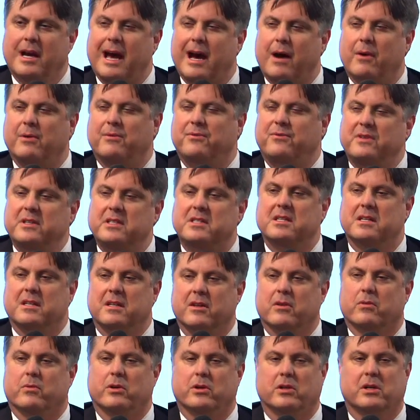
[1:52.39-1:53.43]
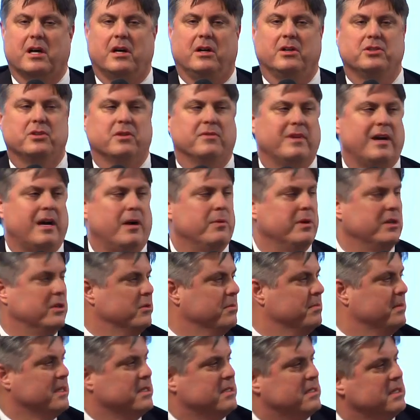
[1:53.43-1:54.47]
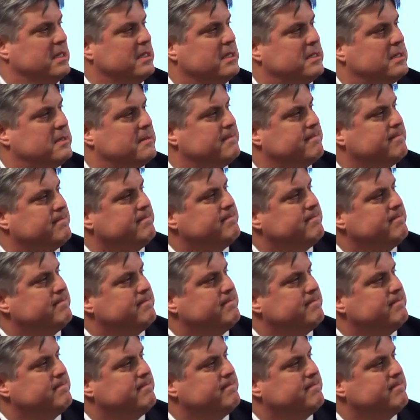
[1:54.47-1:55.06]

how it fits into the real culture of how we do business.